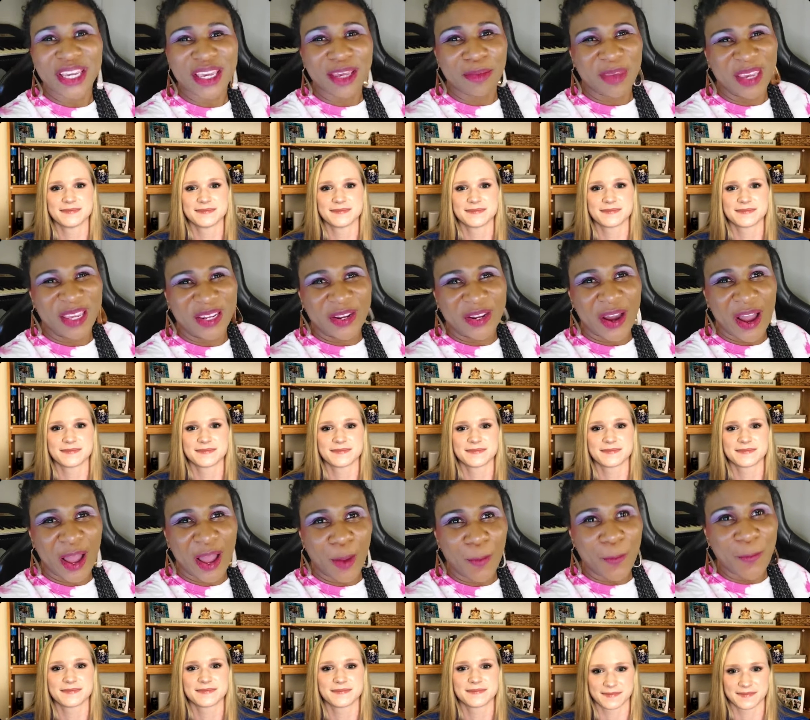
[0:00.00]
Speaker 1: Kym in.
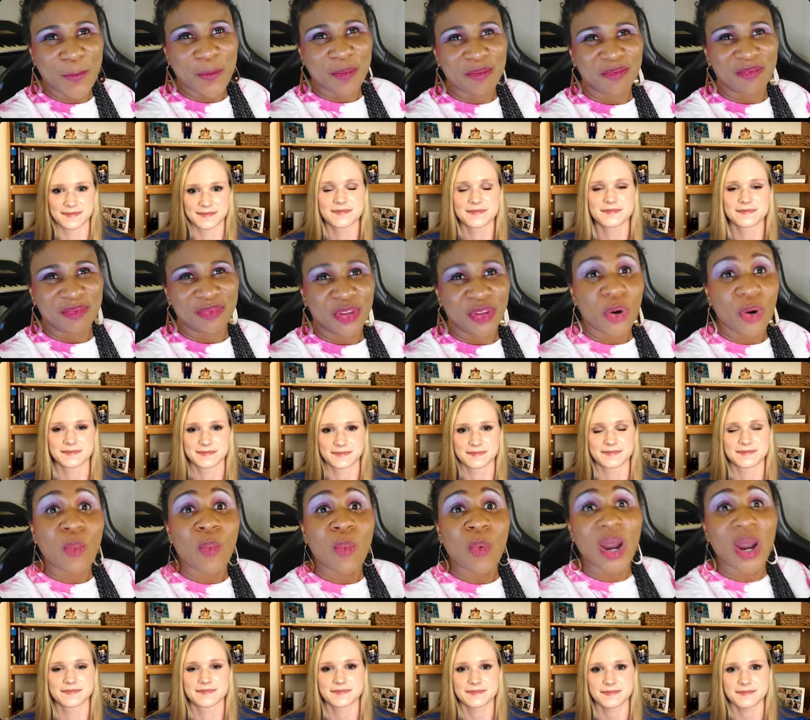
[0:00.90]
Um,
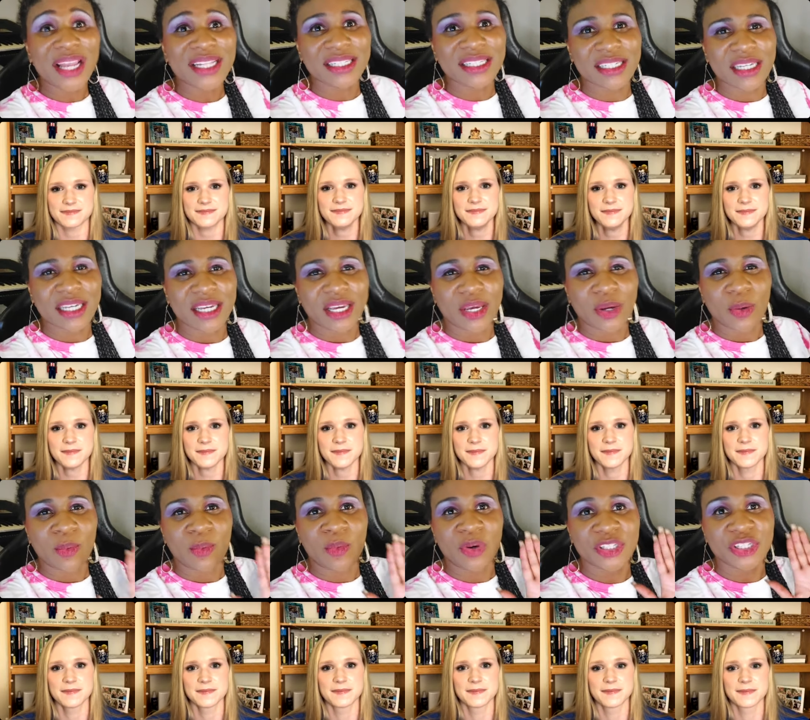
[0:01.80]
what
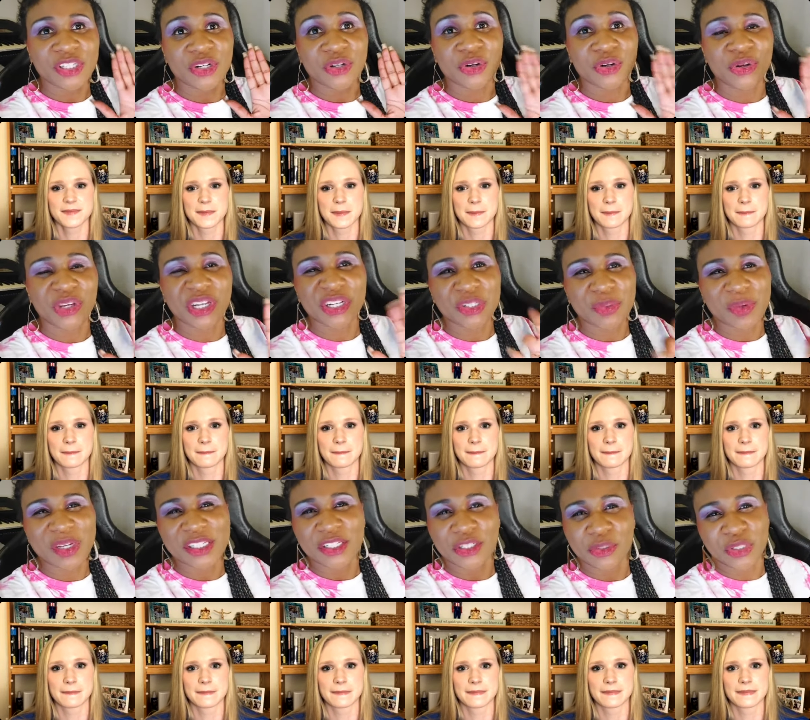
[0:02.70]
was your New Year's
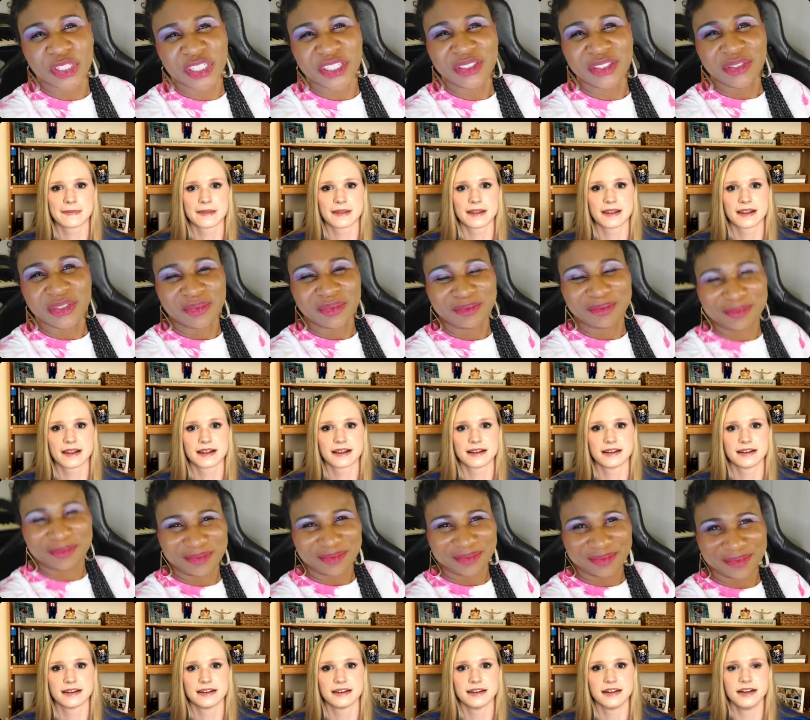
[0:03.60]
resolution?
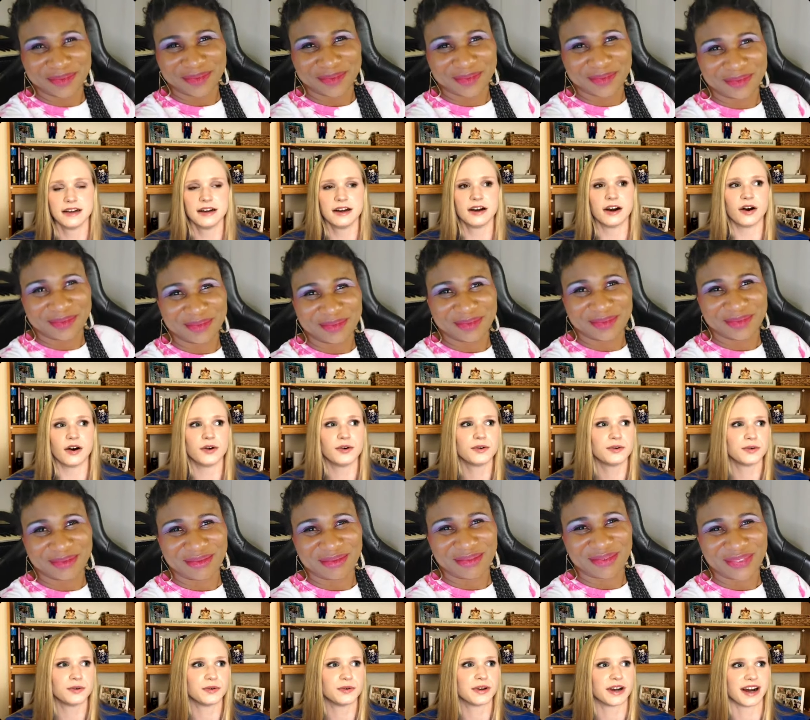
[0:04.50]

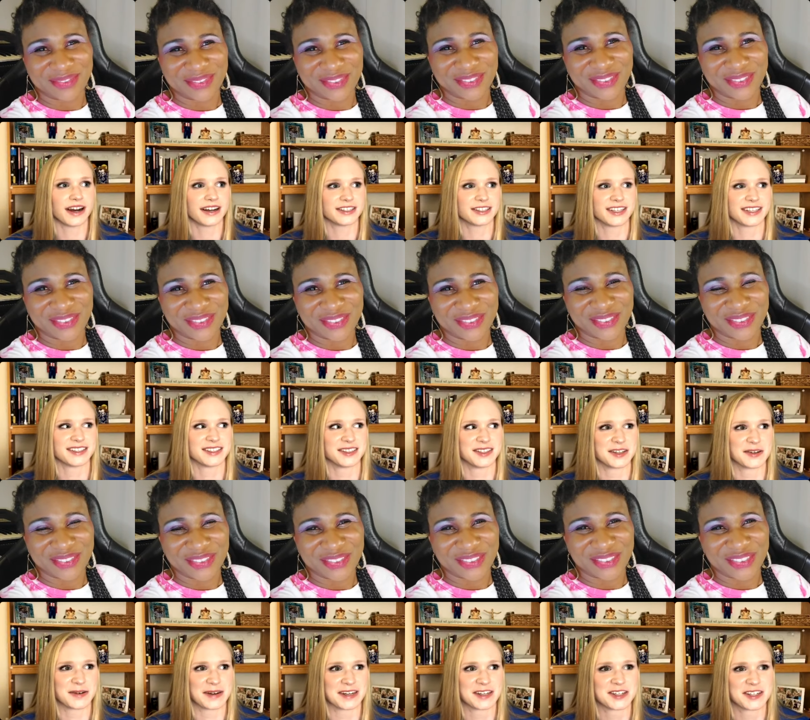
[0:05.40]
Speaker 2: Oh gosh, that's a good
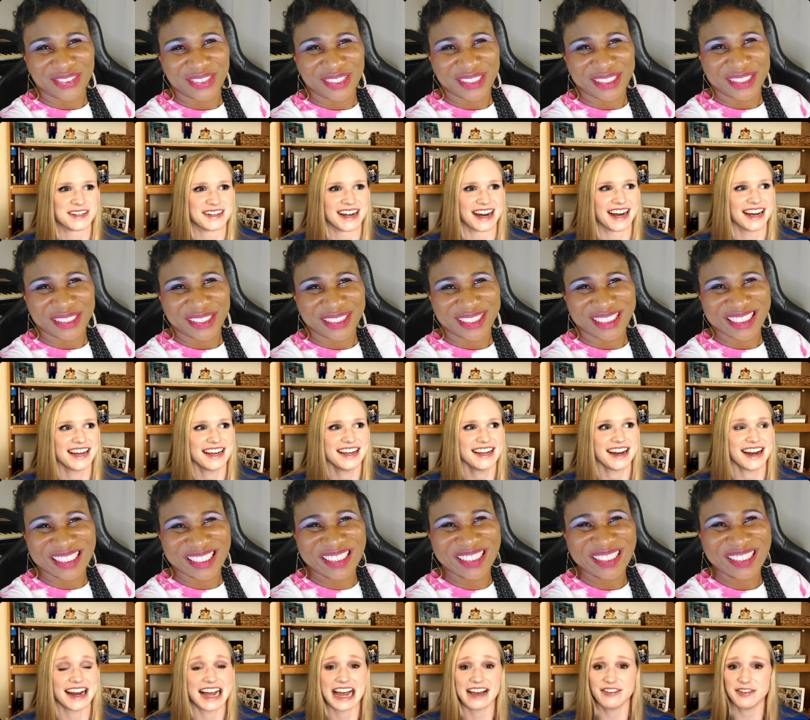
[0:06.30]
question. I
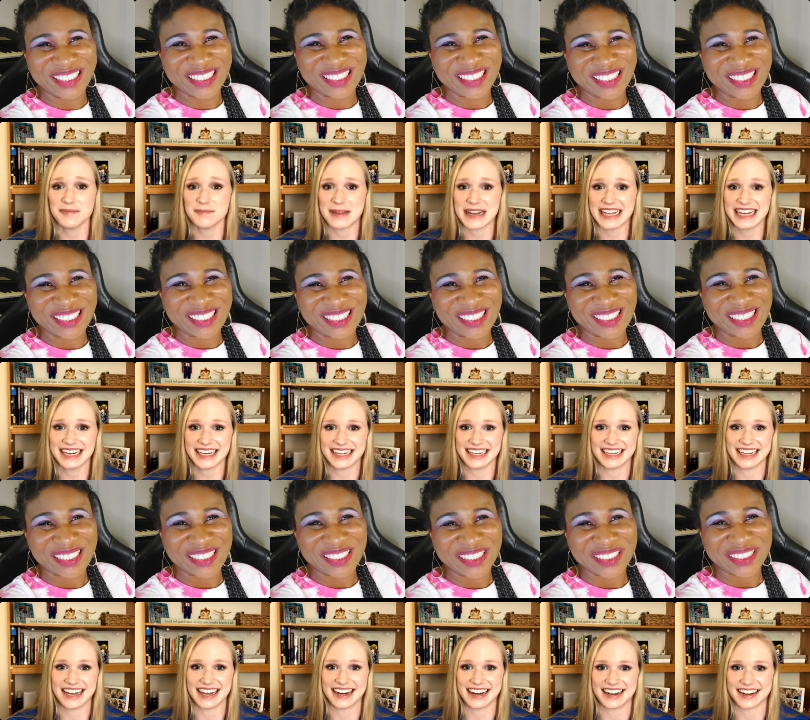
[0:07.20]
I haven't made any
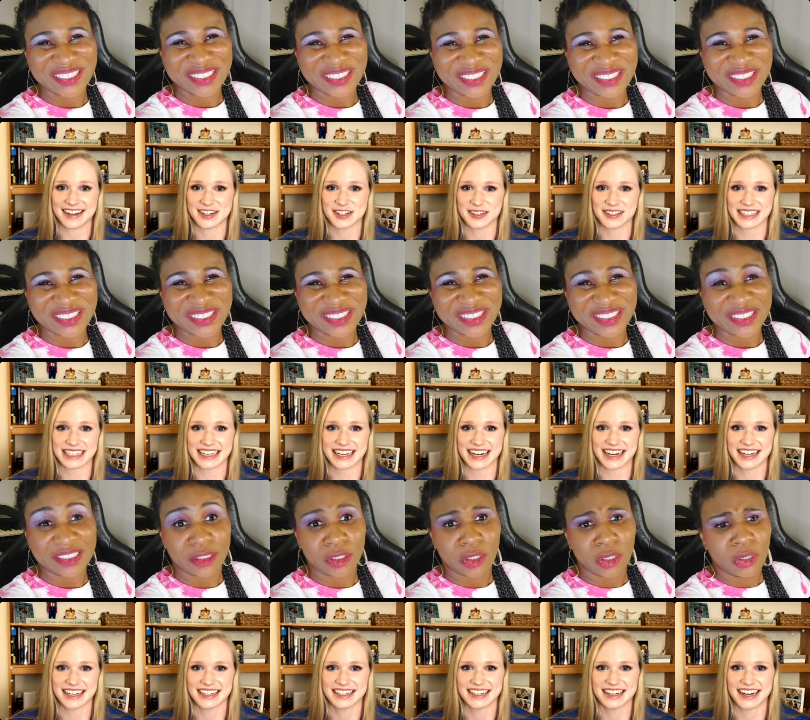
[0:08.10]
yet. Actually,
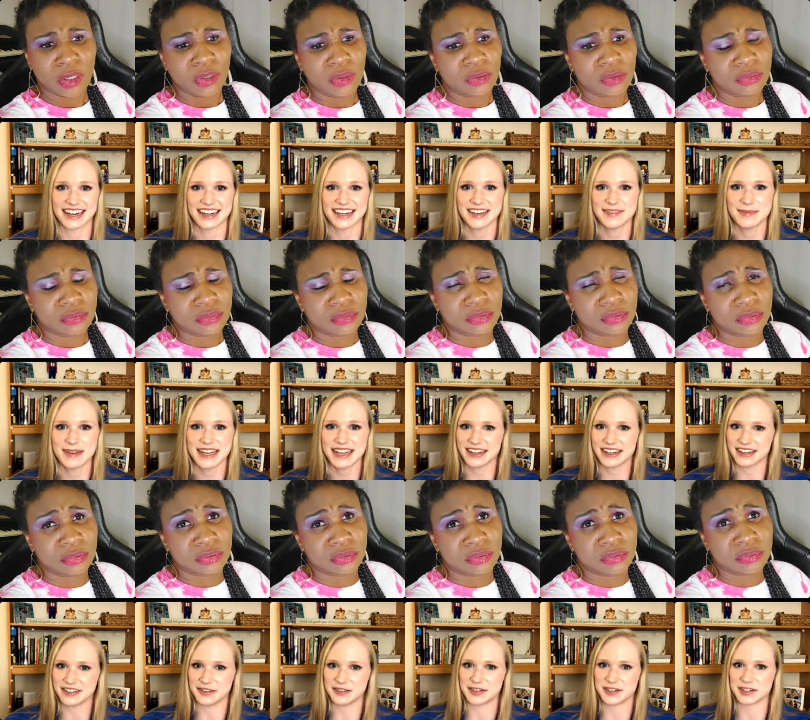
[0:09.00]
I I didn't make
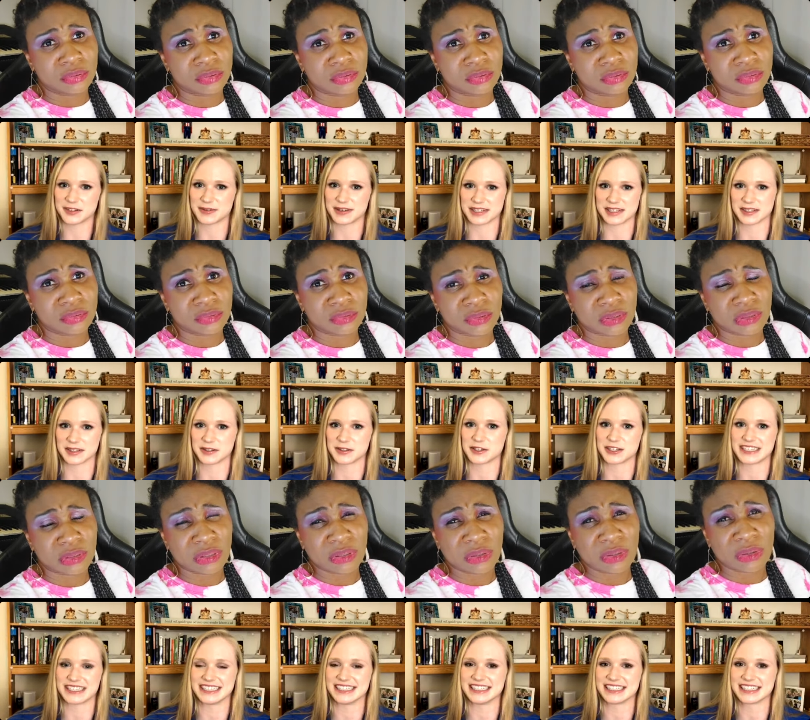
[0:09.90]
Ooh. any New Year's
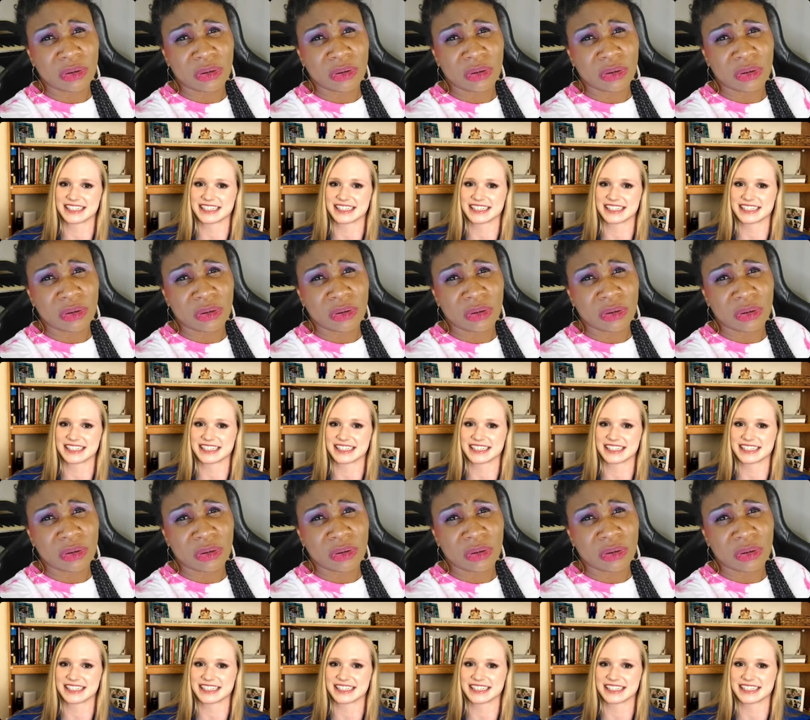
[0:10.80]
resolutions.